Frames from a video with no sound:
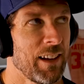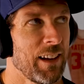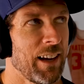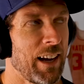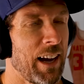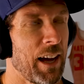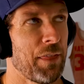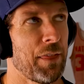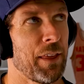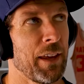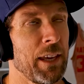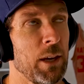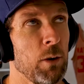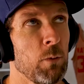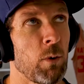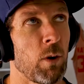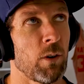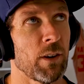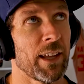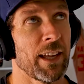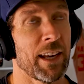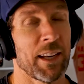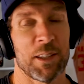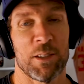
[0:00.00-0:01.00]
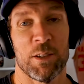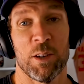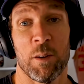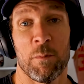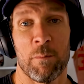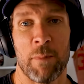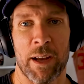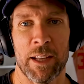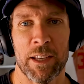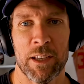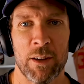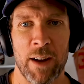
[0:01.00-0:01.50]
I think you won't get it to a
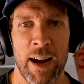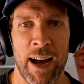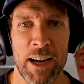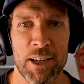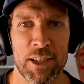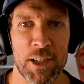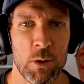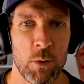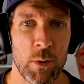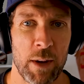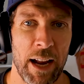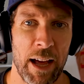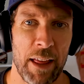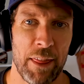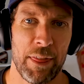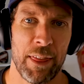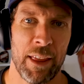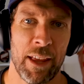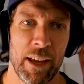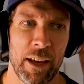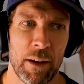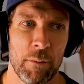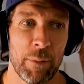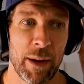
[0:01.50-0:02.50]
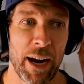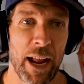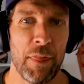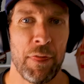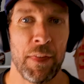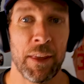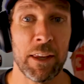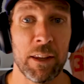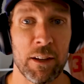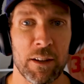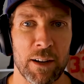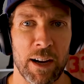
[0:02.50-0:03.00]
menu. Actually, I think
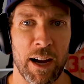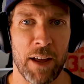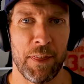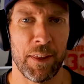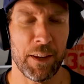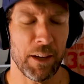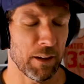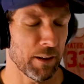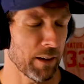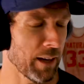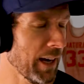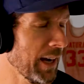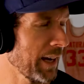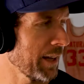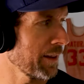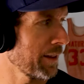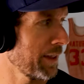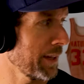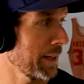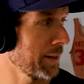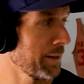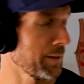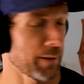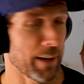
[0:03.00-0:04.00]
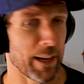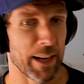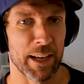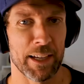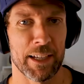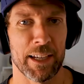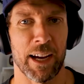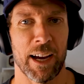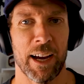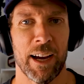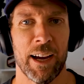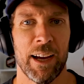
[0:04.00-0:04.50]
you're thinking of the right
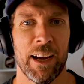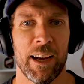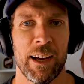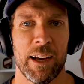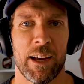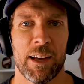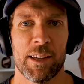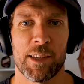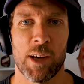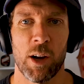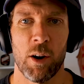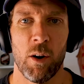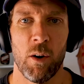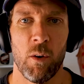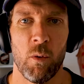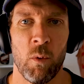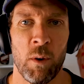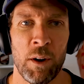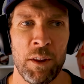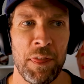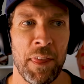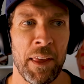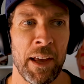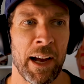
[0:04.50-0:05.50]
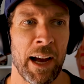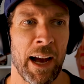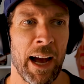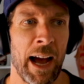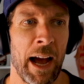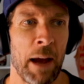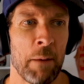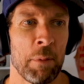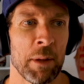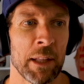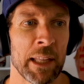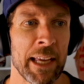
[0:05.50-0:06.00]
idea. So one thing
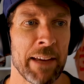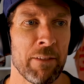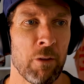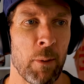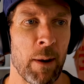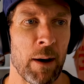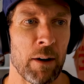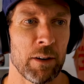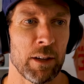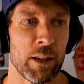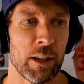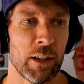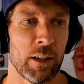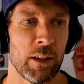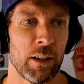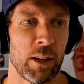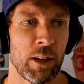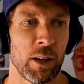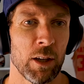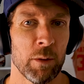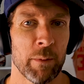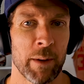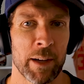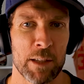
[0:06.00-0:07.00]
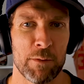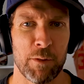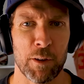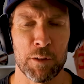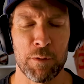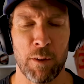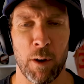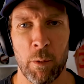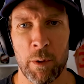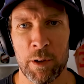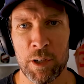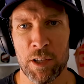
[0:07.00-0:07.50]
I believe about humans, first of
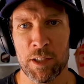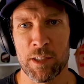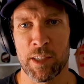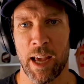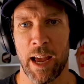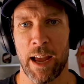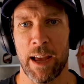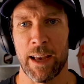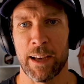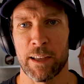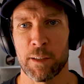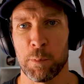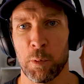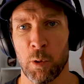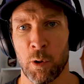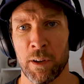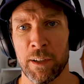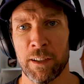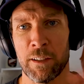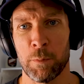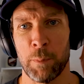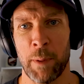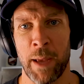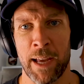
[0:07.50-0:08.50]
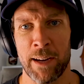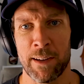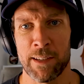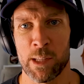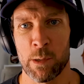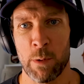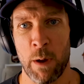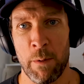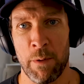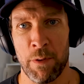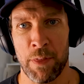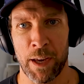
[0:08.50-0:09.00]
all, we should say explore and expand is the
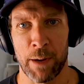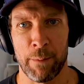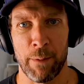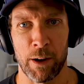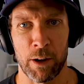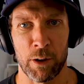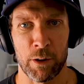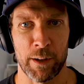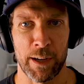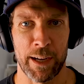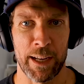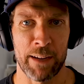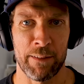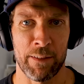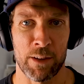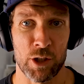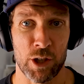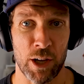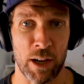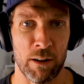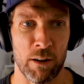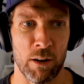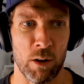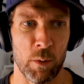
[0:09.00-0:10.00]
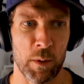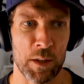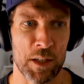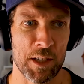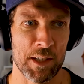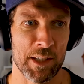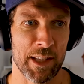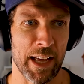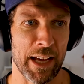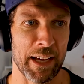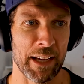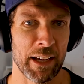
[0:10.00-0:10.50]
way we think about creative in general, which
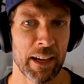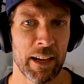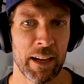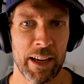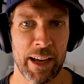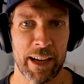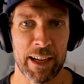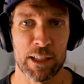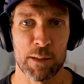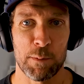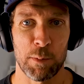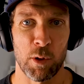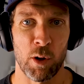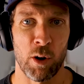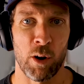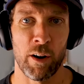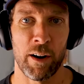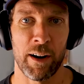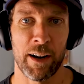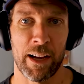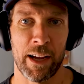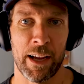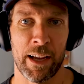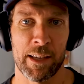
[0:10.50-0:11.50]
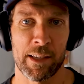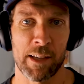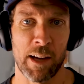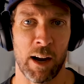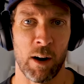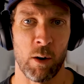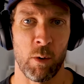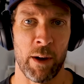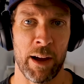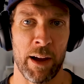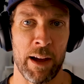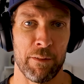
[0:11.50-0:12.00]
is like explore is
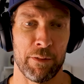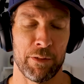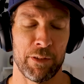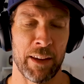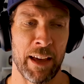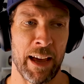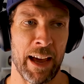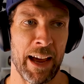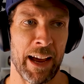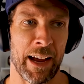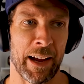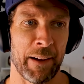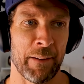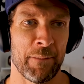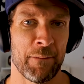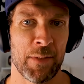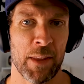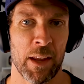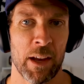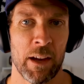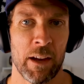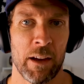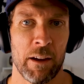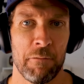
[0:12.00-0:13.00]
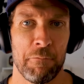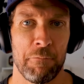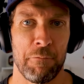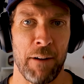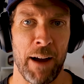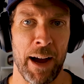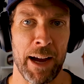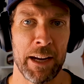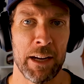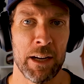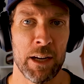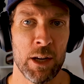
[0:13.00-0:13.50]
our way of saying
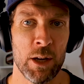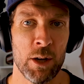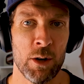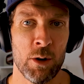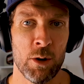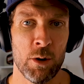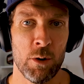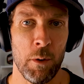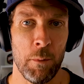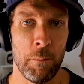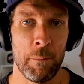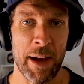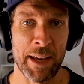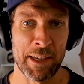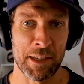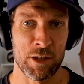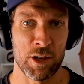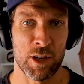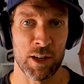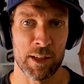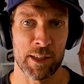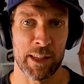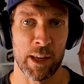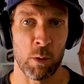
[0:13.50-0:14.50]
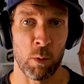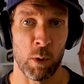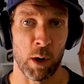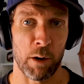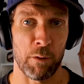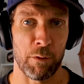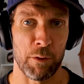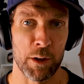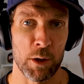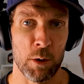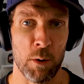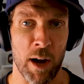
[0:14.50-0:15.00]
find new messages that work
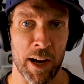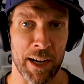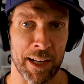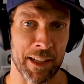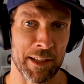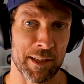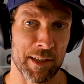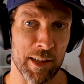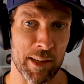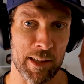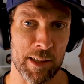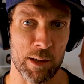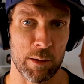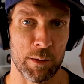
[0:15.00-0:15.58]
for new audiences.